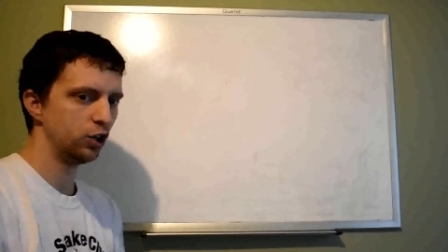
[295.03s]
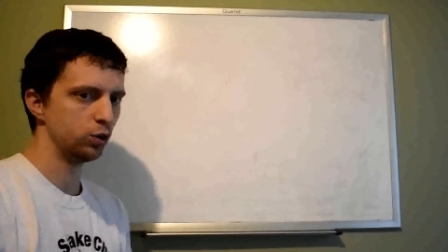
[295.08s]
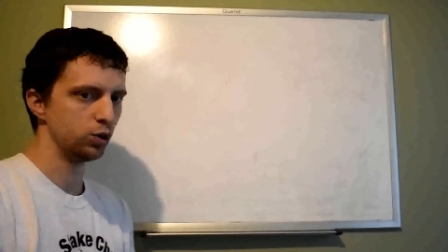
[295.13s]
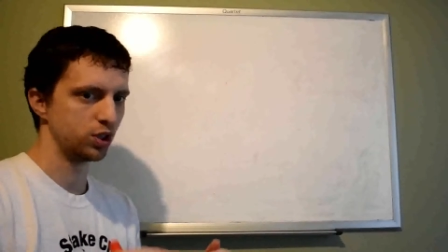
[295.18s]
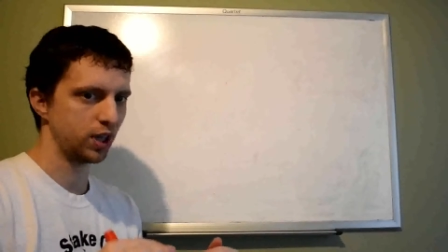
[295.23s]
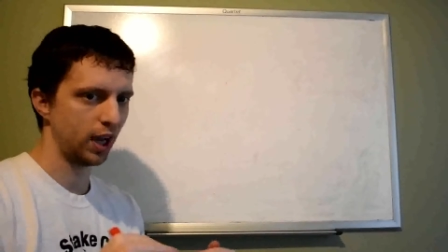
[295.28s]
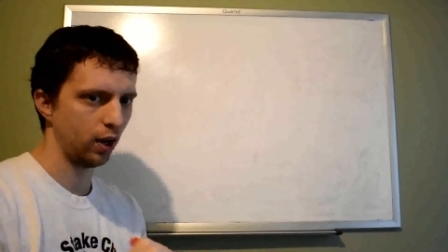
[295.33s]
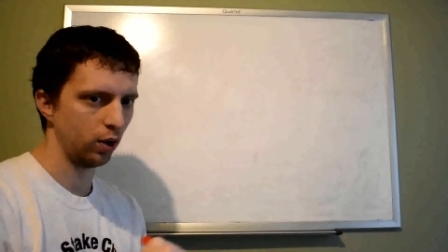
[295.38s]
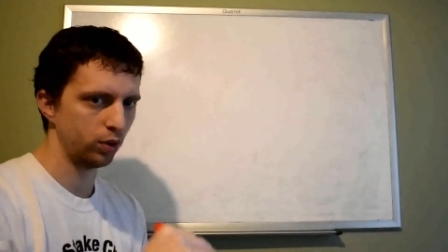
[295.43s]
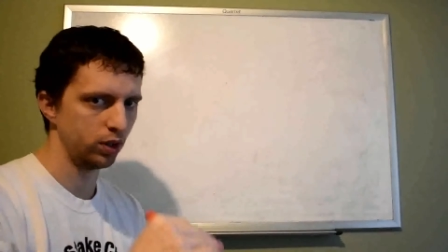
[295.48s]
do
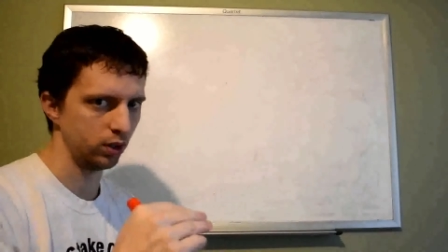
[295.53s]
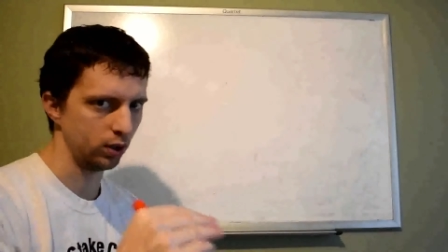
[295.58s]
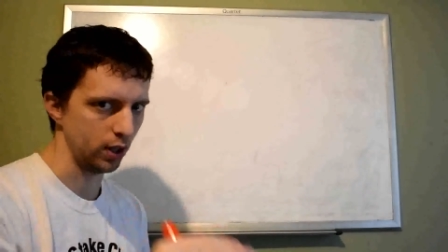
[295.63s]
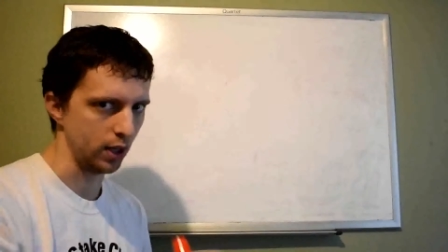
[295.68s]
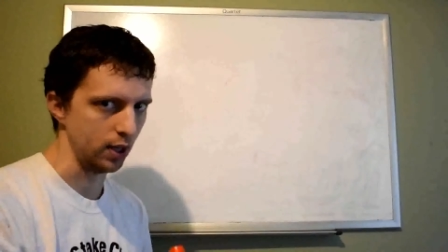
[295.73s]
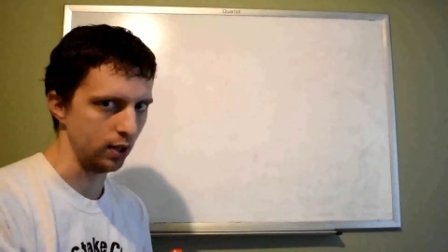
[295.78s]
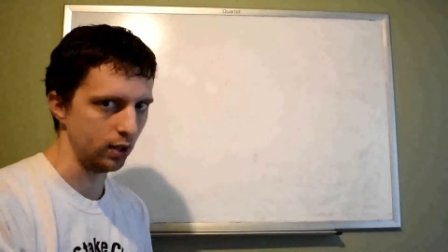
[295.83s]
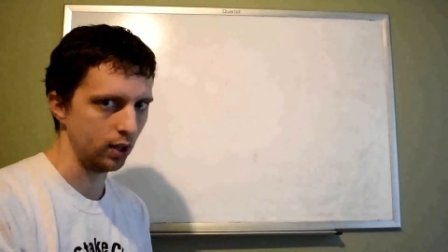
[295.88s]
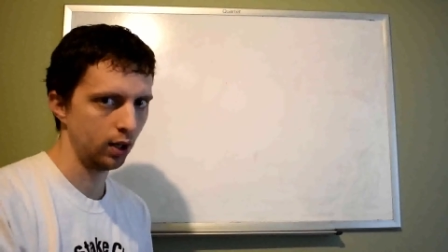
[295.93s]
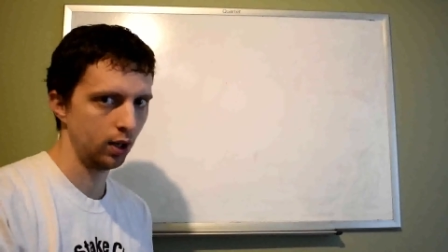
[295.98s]
is
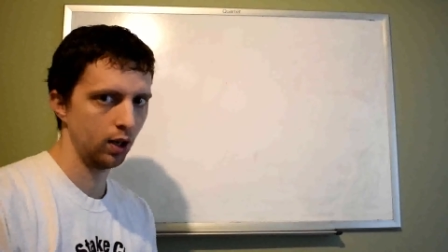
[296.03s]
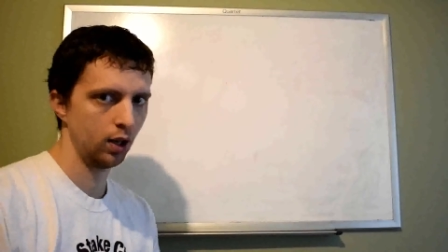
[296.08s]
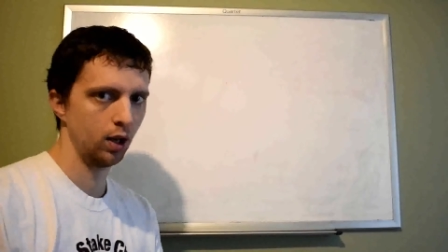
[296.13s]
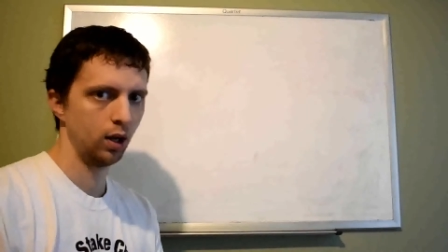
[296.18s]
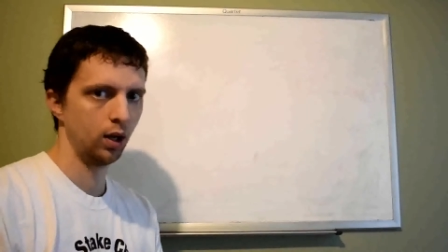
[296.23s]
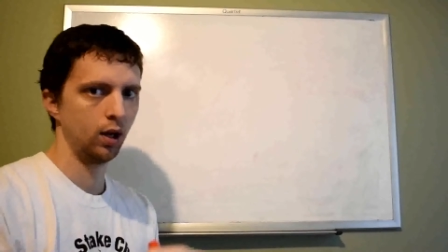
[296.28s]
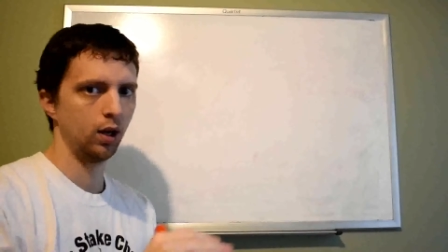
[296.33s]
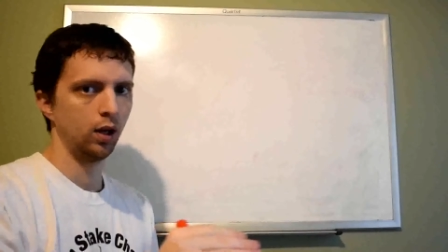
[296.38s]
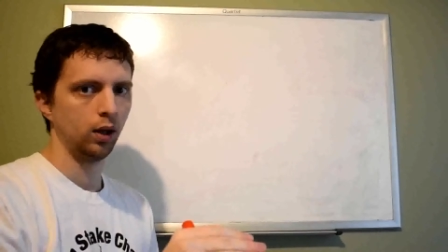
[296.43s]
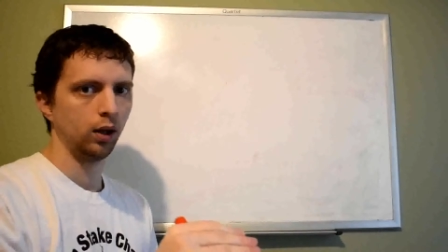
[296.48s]
calculate
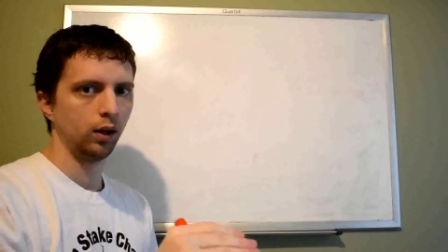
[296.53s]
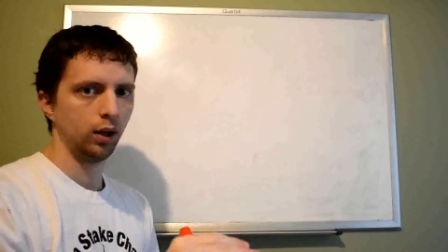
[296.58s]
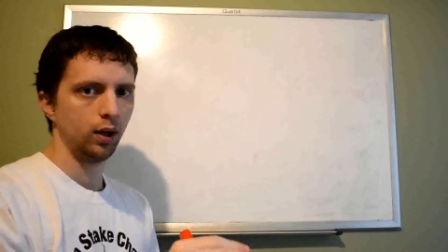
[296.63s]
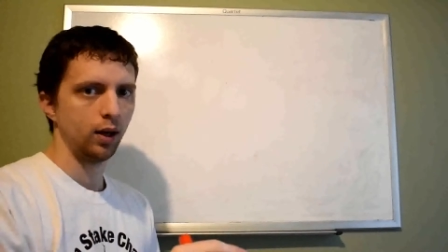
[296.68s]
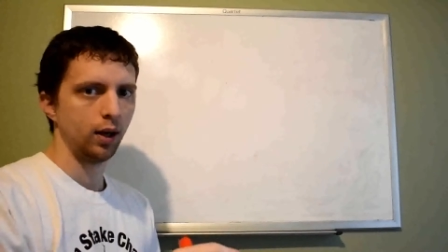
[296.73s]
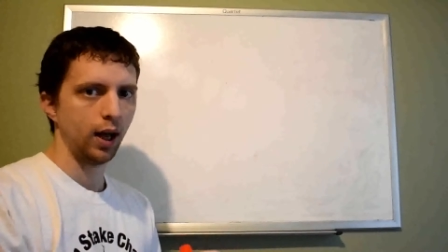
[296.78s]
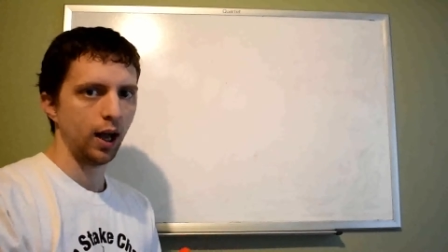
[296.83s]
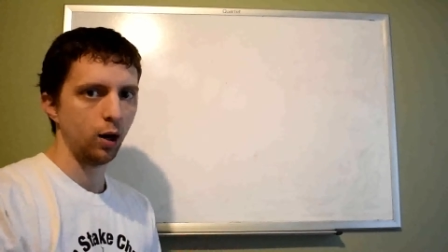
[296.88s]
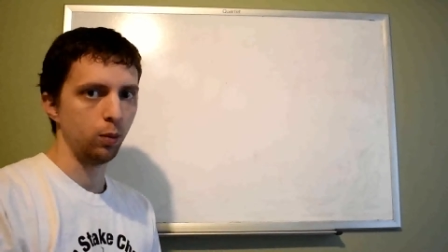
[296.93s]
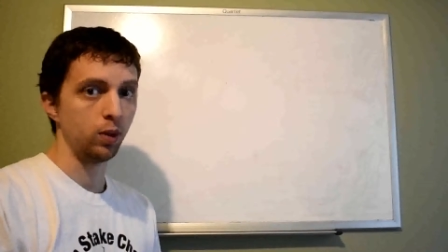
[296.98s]

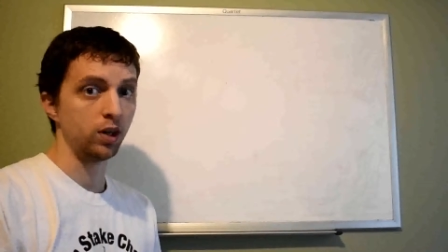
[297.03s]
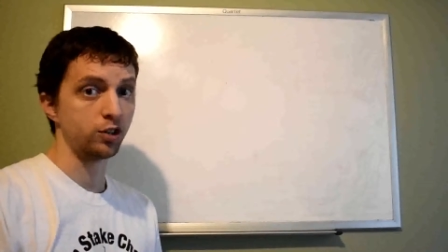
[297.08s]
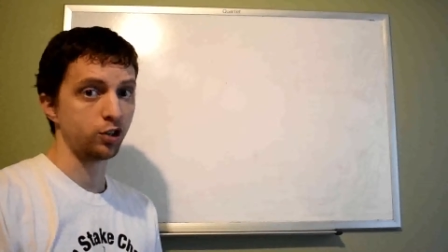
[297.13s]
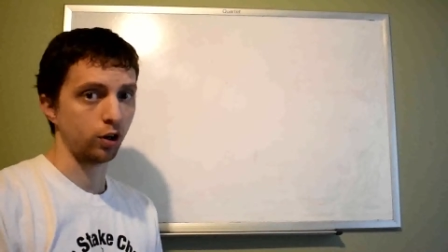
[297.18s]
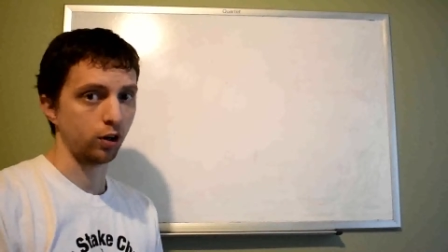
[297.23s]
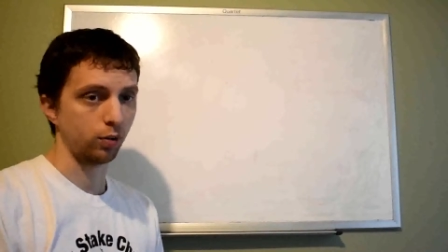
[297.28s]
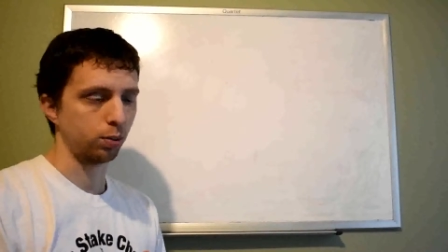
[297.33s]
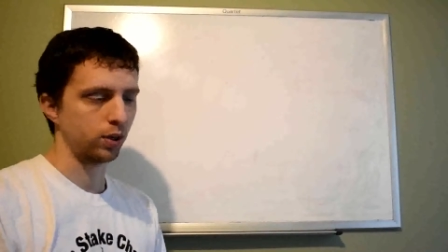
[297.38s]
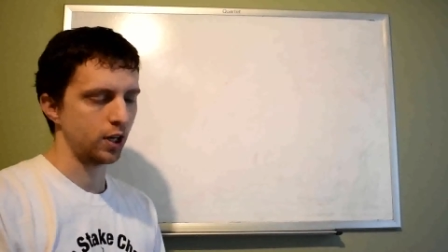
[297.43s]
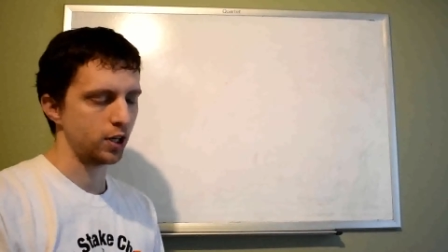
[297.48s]
how much
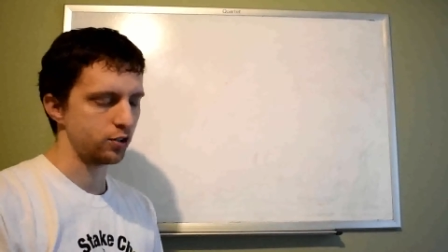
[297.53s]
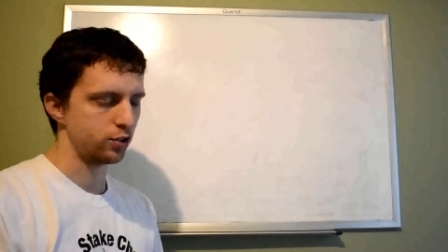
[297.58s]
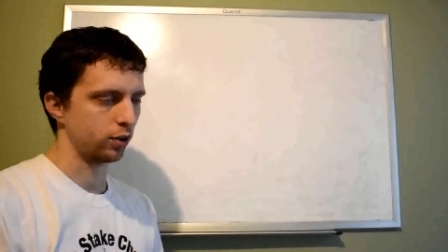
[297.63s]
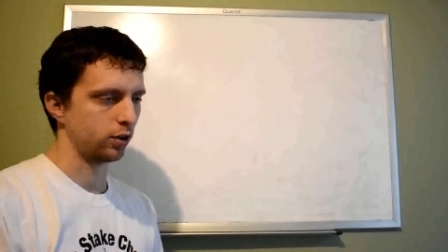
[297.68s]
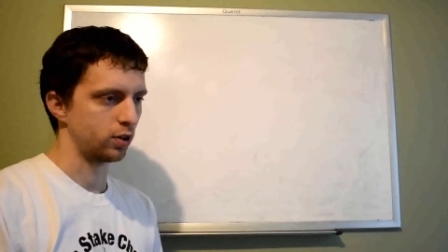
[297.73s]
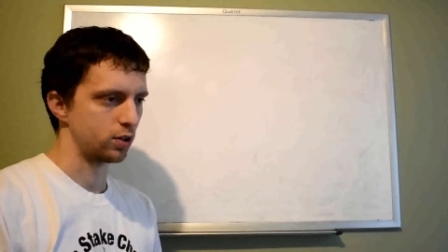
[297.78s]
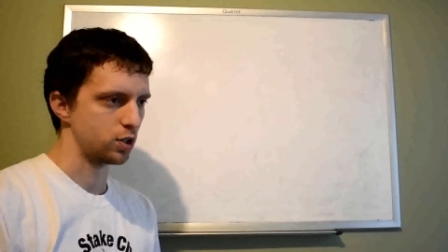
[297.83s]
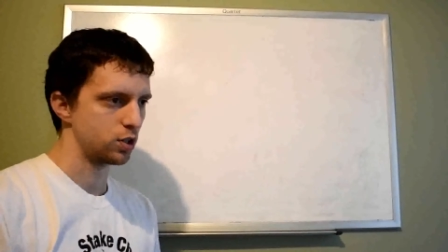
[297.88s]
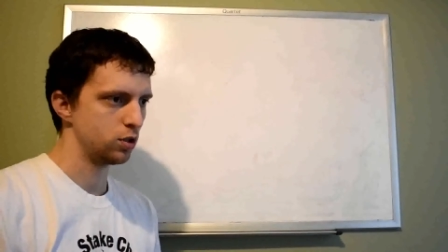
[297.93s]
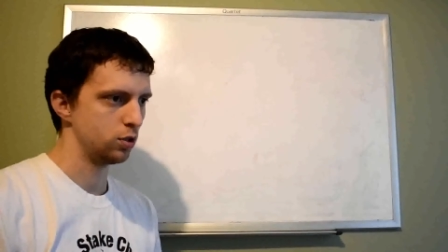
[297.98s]
our plants
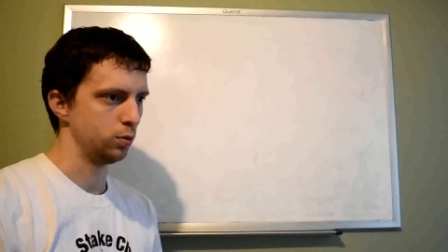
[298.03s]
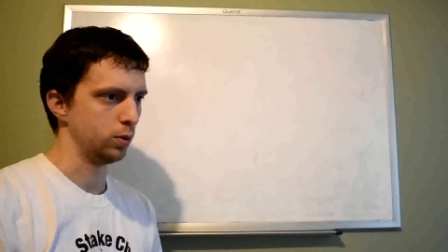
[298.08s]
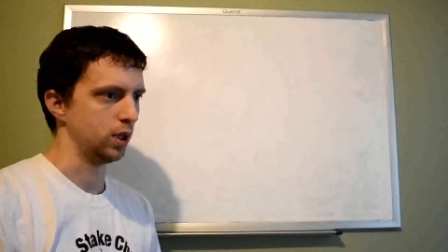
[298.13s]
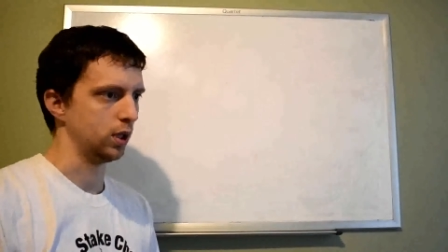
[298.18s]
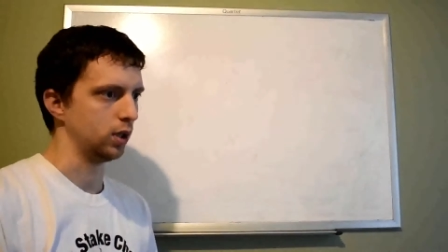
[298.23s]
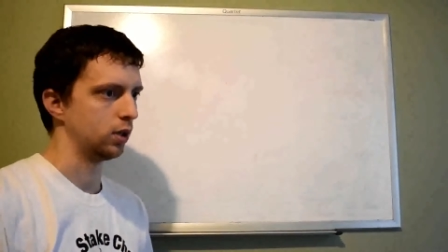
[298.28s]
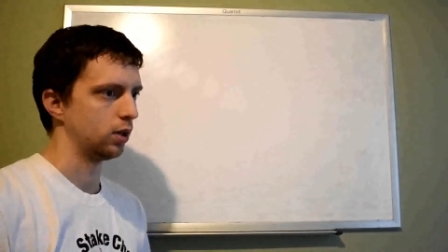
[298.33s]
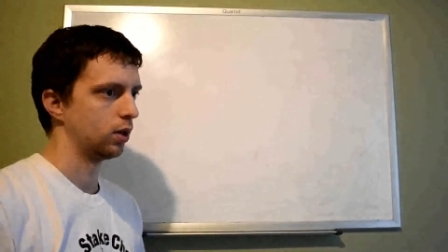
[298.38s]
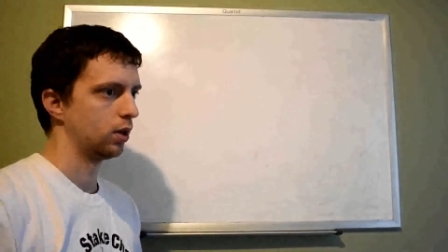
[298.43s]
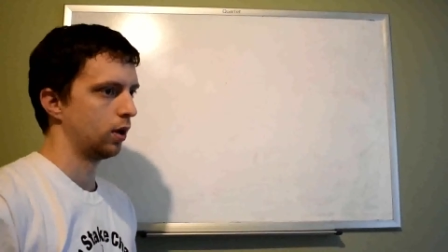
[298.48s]
are
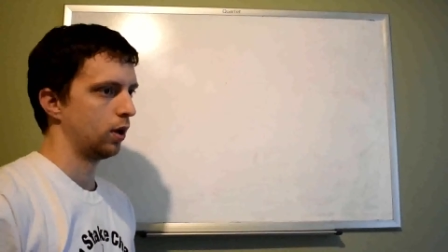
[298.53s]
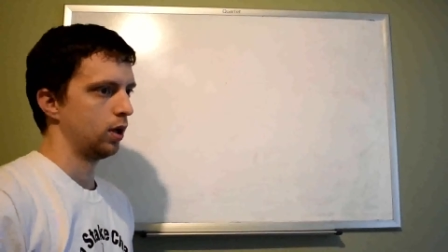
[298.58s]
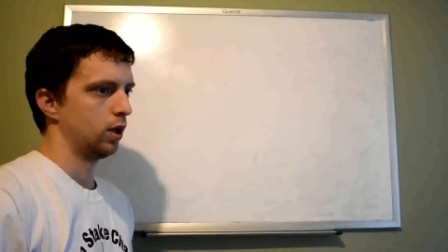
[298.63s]
consuming.